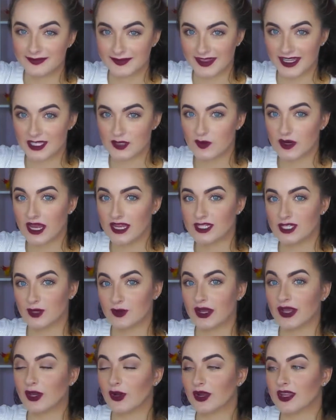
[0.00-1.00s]
That's what I do
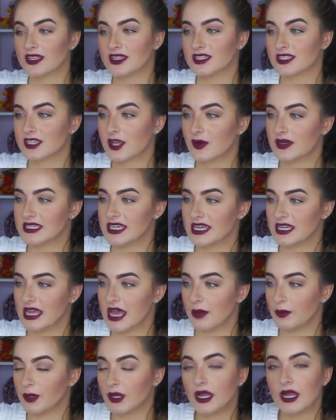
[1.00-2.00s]
when I go to the disco. I take a
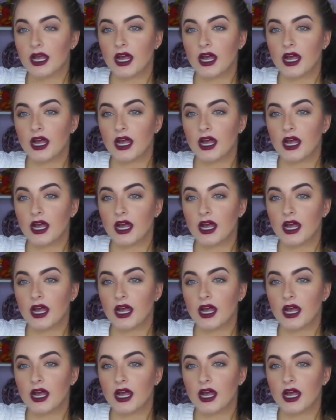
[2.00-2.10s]
nap.